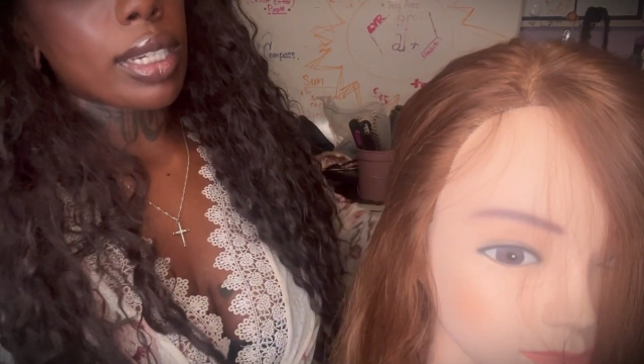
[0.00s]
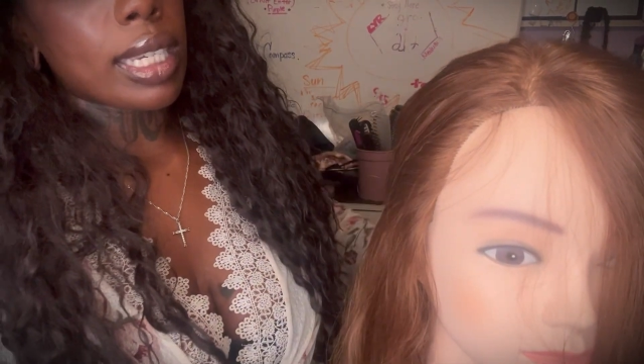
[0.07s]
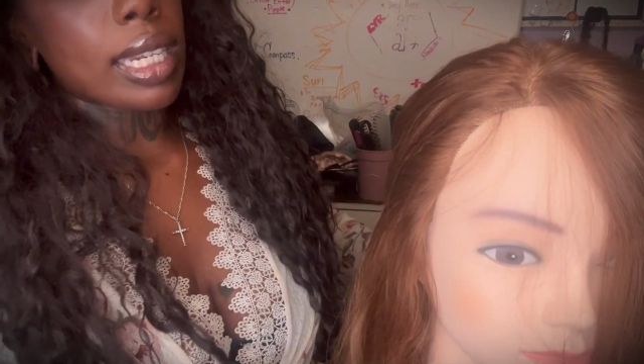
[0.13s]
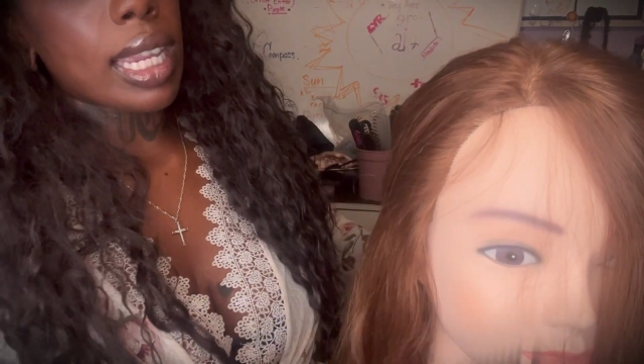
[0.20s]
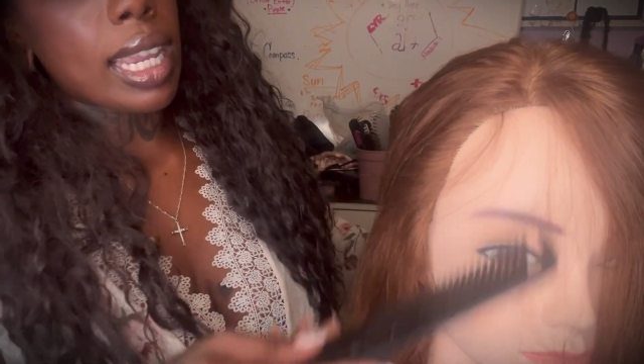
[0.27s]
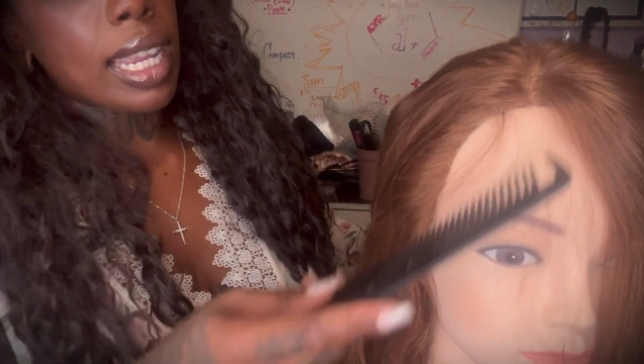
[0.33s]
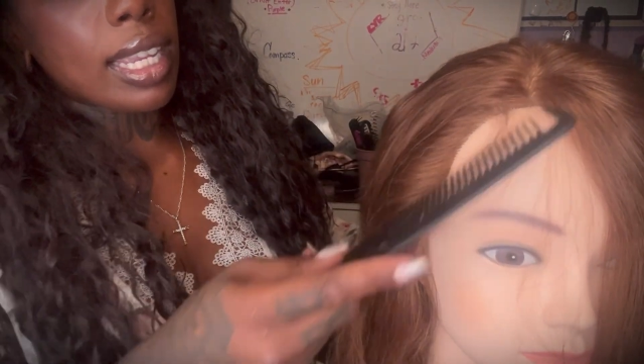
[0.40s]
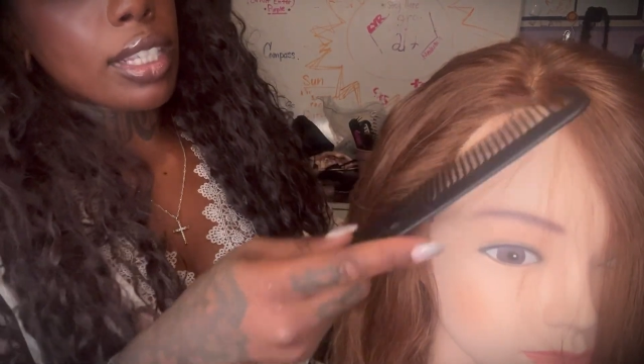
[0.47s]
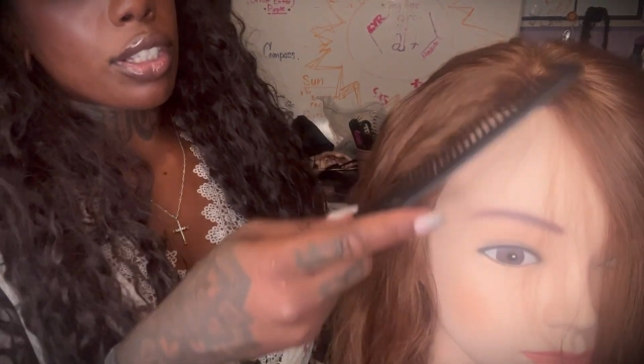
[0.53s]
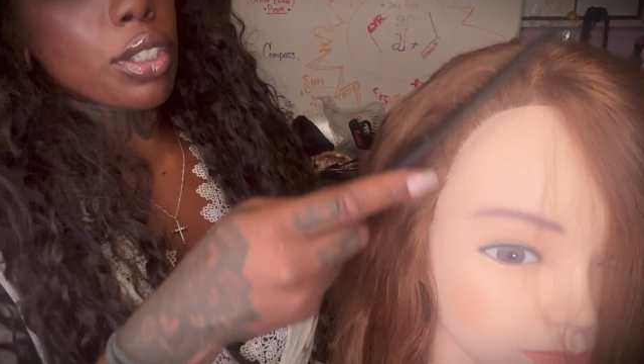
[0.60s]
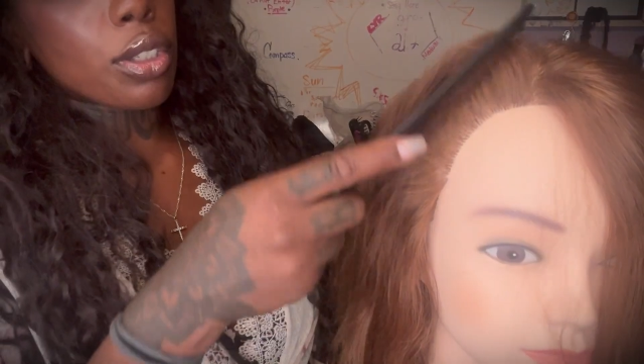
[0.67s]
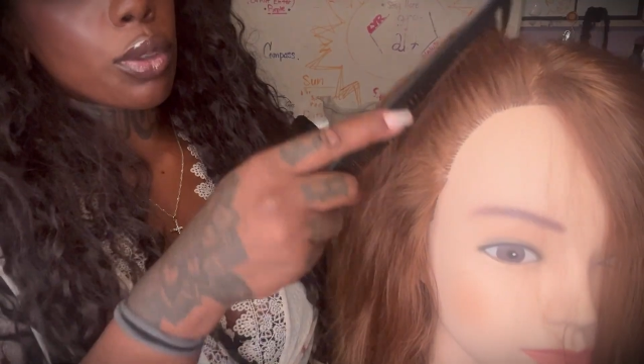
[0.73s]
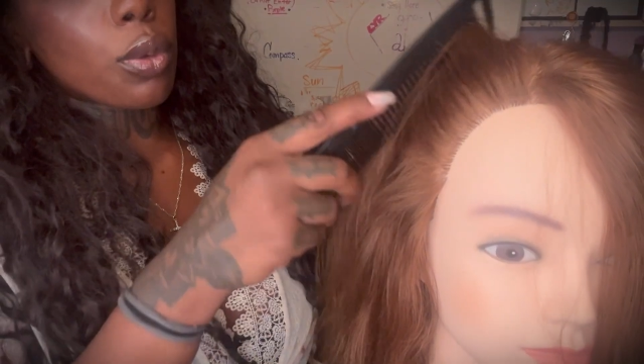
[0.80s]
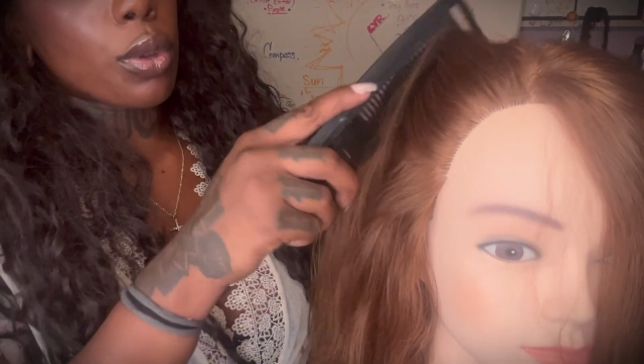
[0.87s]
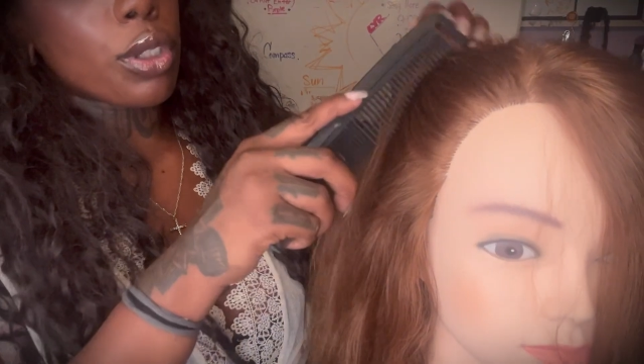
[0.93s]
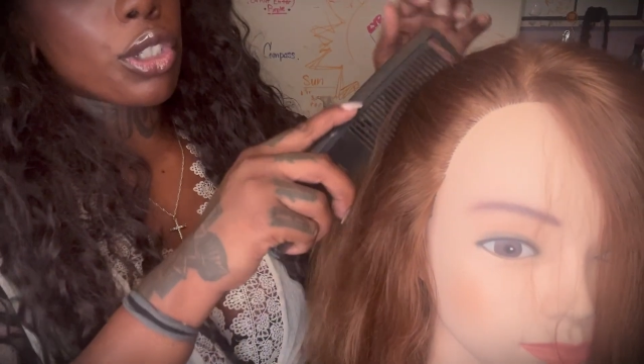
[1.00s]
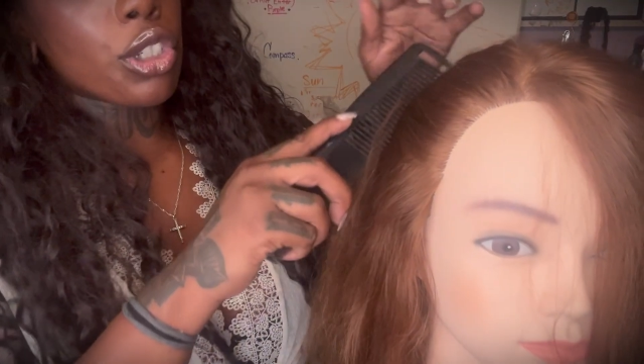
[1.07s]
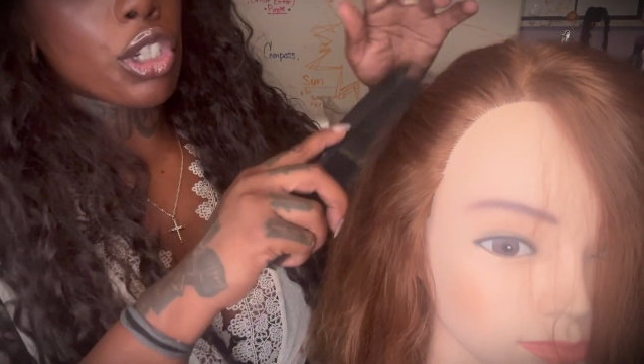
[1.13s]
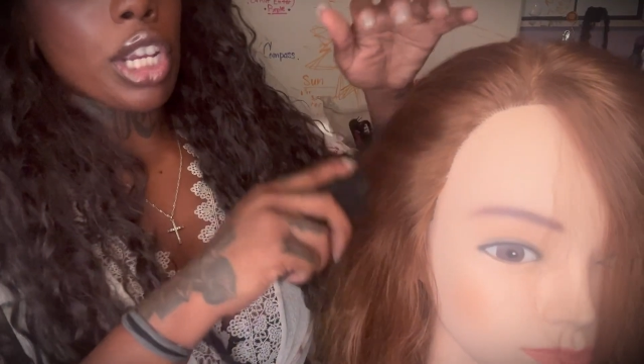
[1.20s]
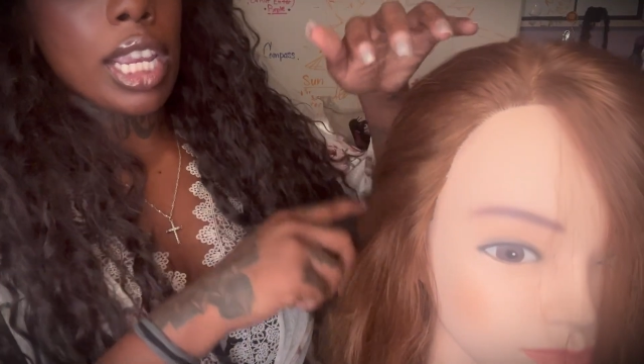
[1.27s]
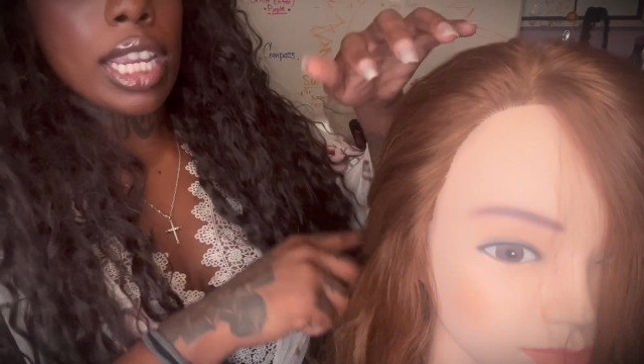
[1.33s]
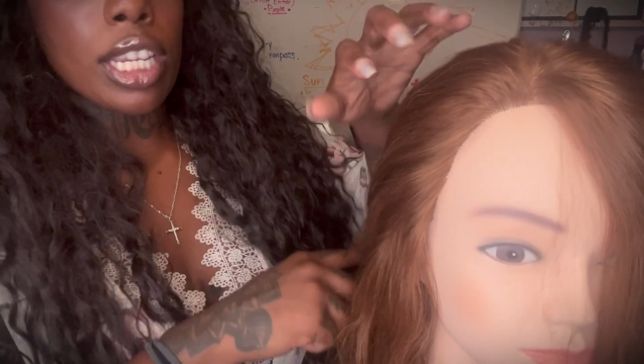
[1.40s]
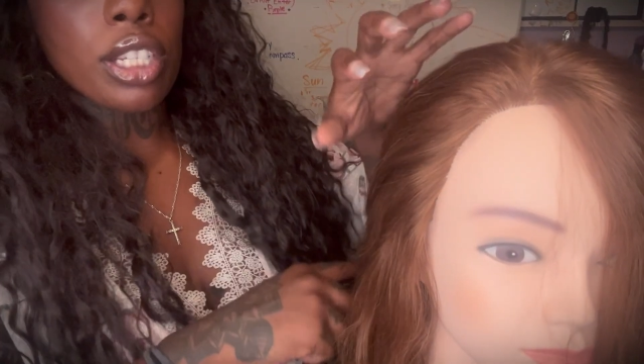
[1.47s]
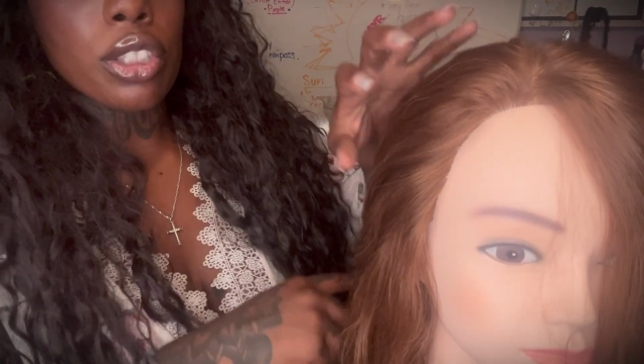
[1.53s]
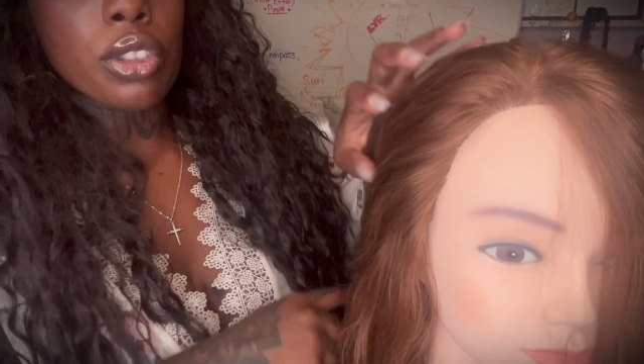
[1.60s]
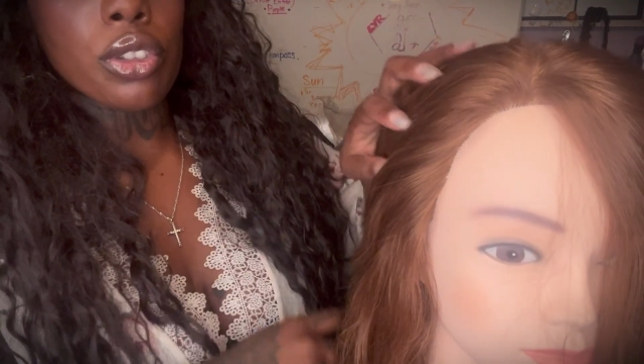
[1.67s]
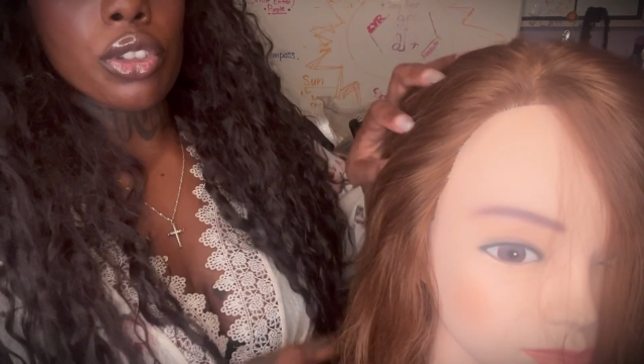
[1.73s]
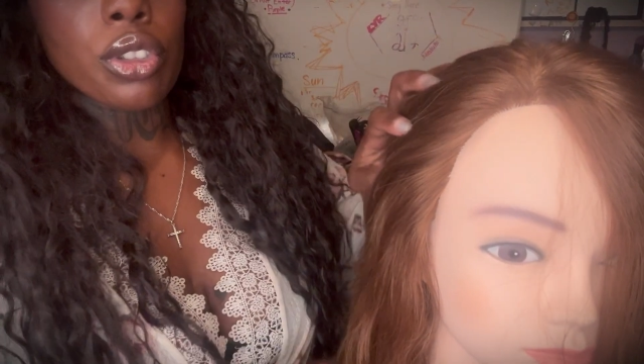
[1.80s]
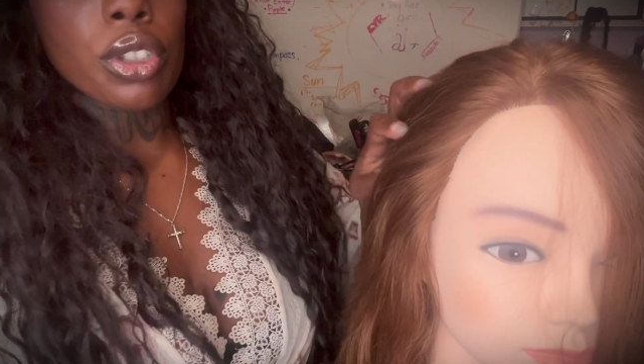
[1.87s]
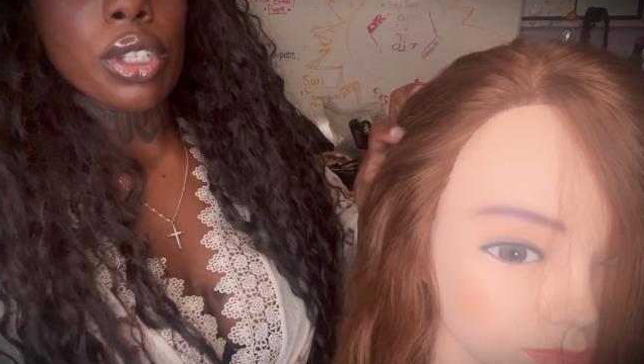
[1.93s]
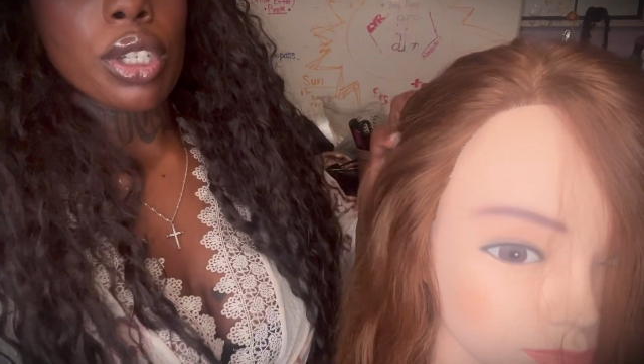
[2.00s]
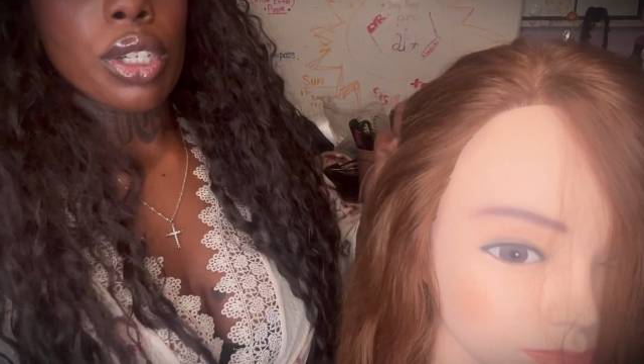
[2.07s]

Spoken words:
enhance or change